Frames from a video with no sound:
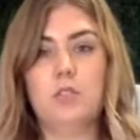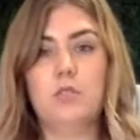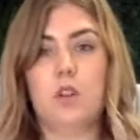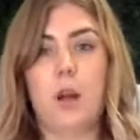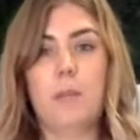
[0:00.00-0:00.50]
is
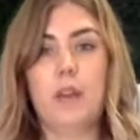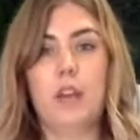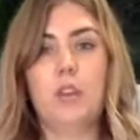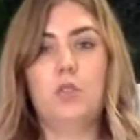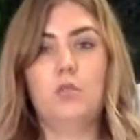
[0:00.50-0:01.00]

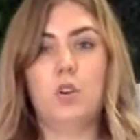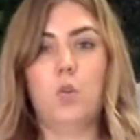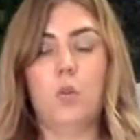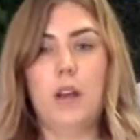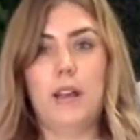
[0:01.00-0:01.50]
dropping, you
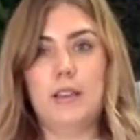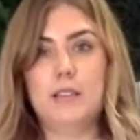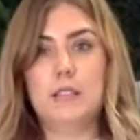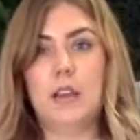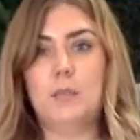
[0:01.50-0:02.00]
don't want any
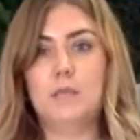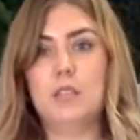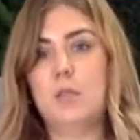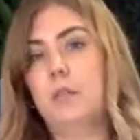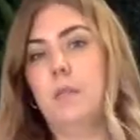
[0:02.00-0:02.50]
stems
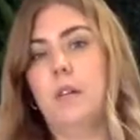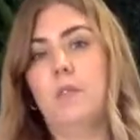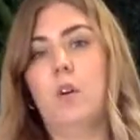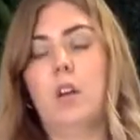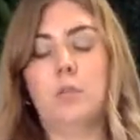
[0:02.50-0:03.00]
to be above
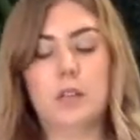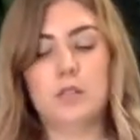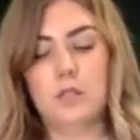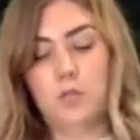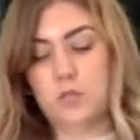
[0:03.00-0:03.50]
water,
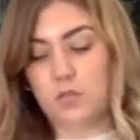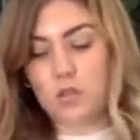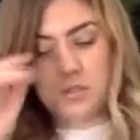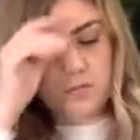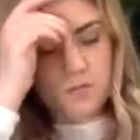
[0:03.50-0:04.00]
because those will
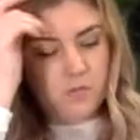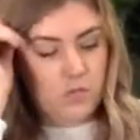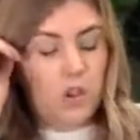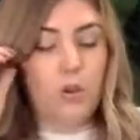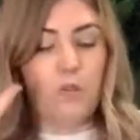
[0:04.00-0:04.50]
just
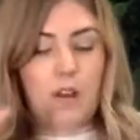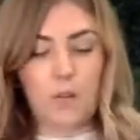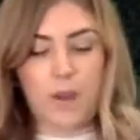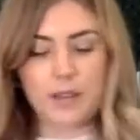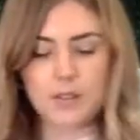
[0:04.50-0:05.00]
go right
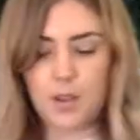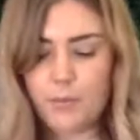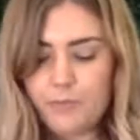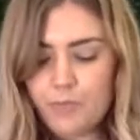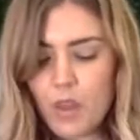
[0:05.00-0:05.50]
away. So
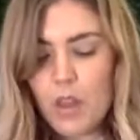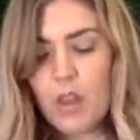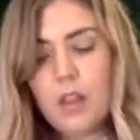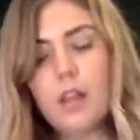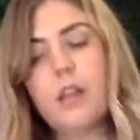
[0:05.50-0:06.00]

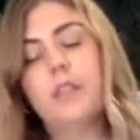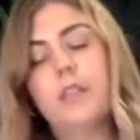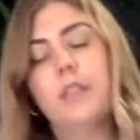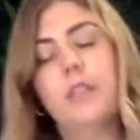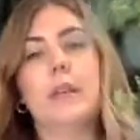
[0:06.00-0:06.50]

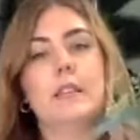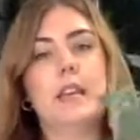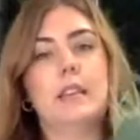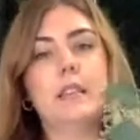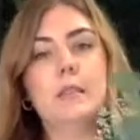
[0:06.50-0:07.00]
then I'm
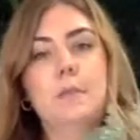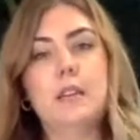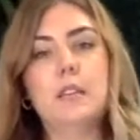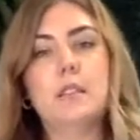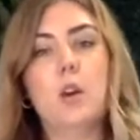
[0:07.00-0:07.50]
going to take
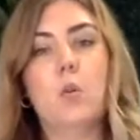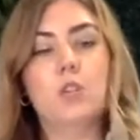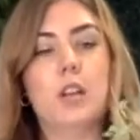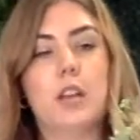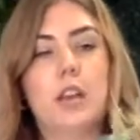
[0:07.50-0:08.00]
this piece,
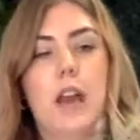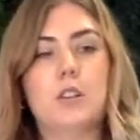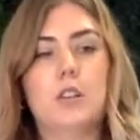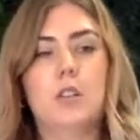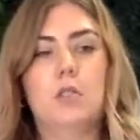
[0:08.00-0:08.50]
which I can
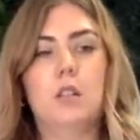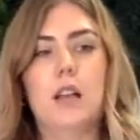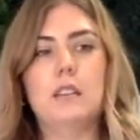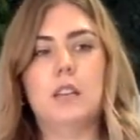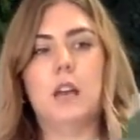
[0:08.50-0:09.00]
actually
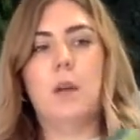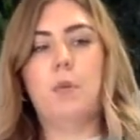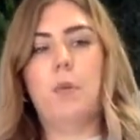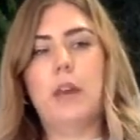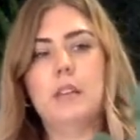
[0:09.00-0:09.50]
utilize in a
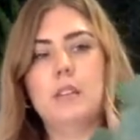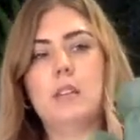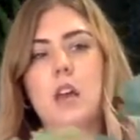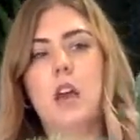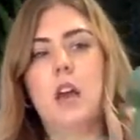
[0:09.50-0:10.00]
couple
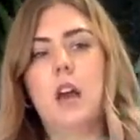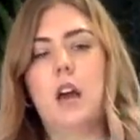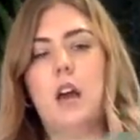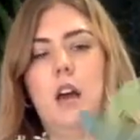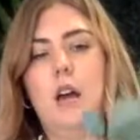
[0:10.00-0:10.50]
ways.
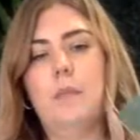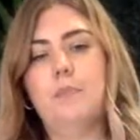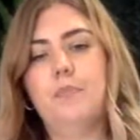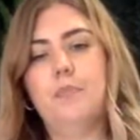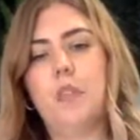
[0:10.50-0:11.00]

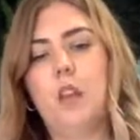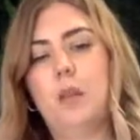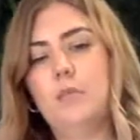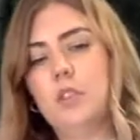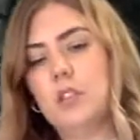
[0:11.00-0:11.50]
I'm
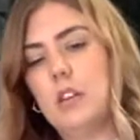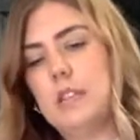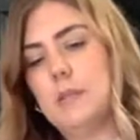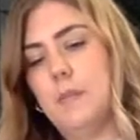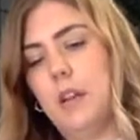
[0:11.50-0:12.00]
just going to
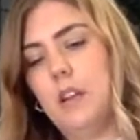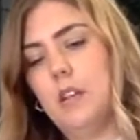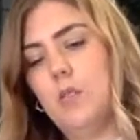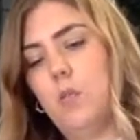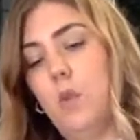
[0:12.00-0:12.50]
split it
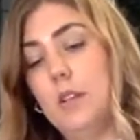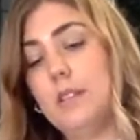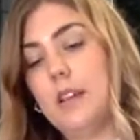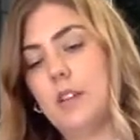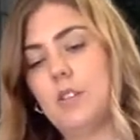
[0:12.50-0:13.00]
once
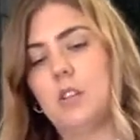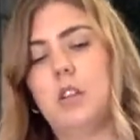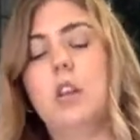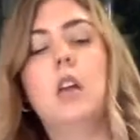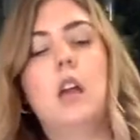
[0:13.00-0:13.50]

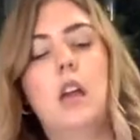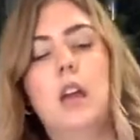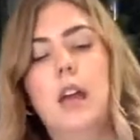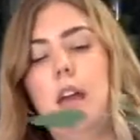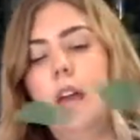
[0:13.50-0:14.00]
actually
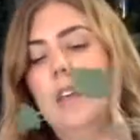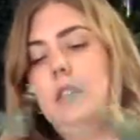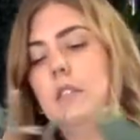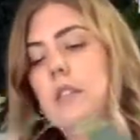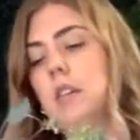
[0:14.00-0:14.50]
and